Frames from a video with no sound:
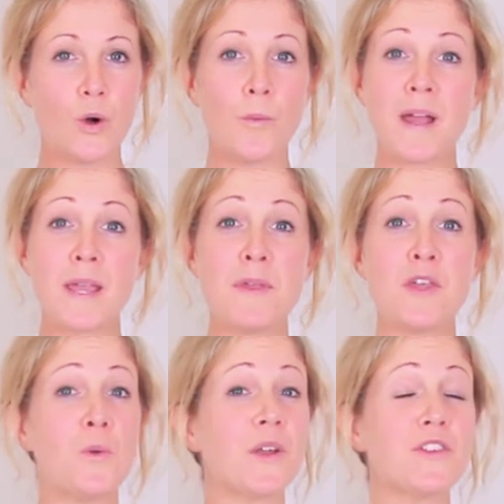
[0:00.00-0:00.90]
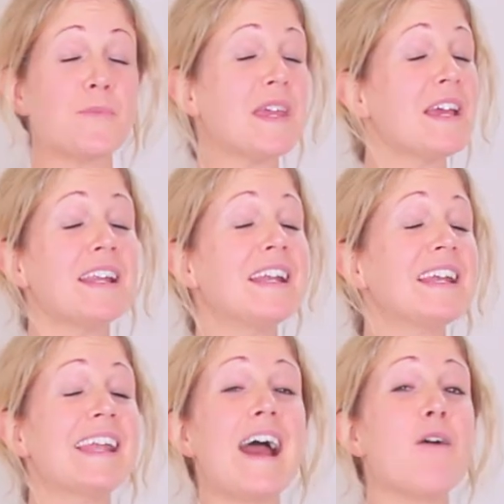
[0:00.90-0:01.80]
Or maybe you want to be a
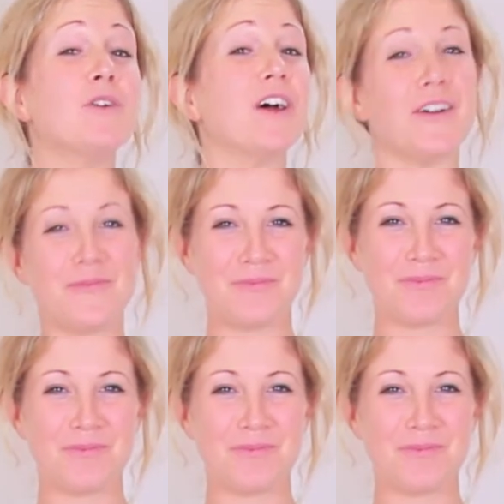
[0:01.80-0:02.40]
little louder.